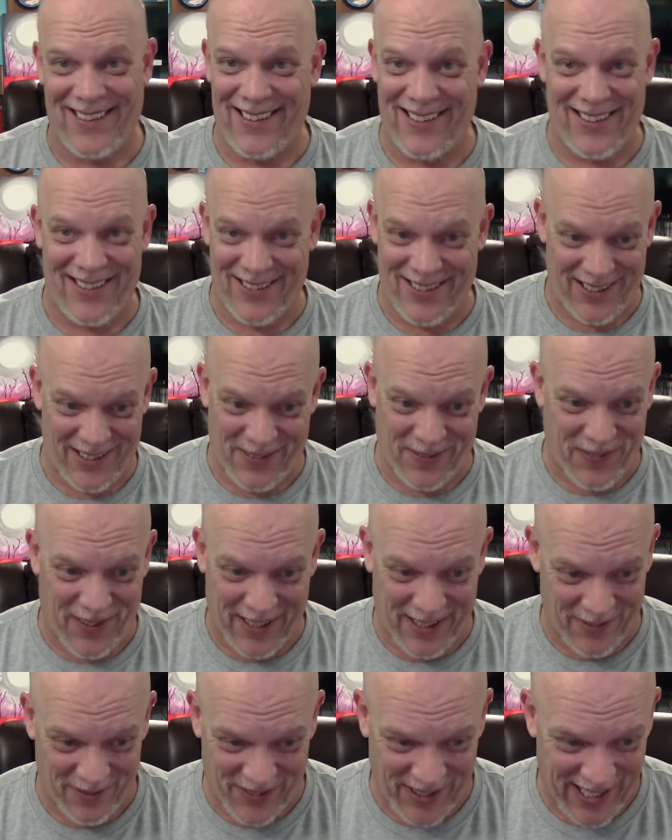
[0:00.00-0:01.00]
you're just
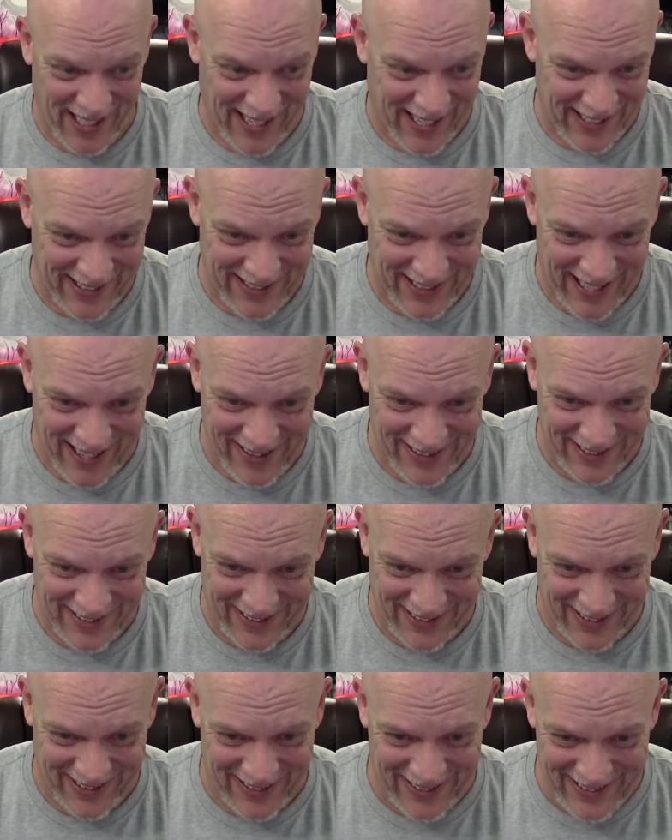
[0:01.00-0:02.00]
fucking beyond
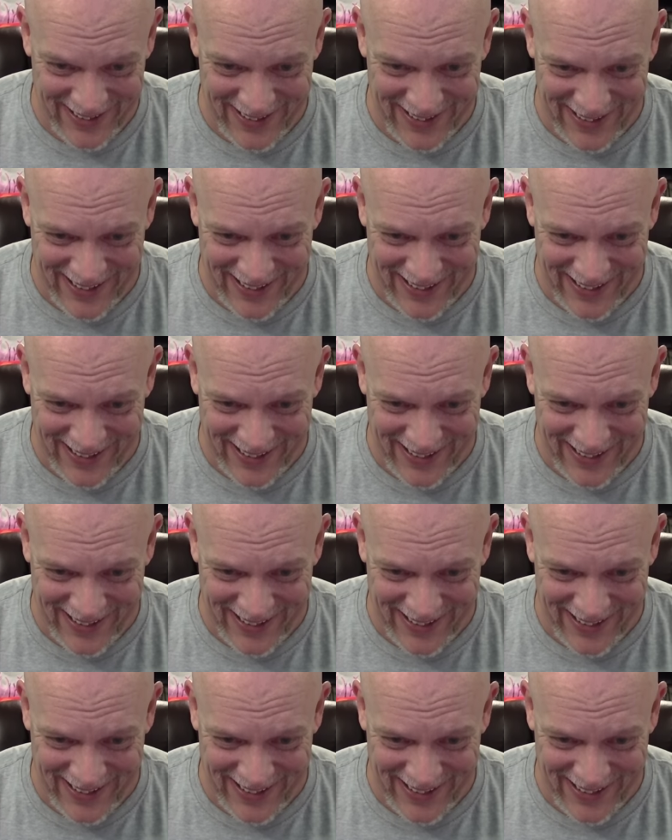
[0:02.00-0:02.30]
talented.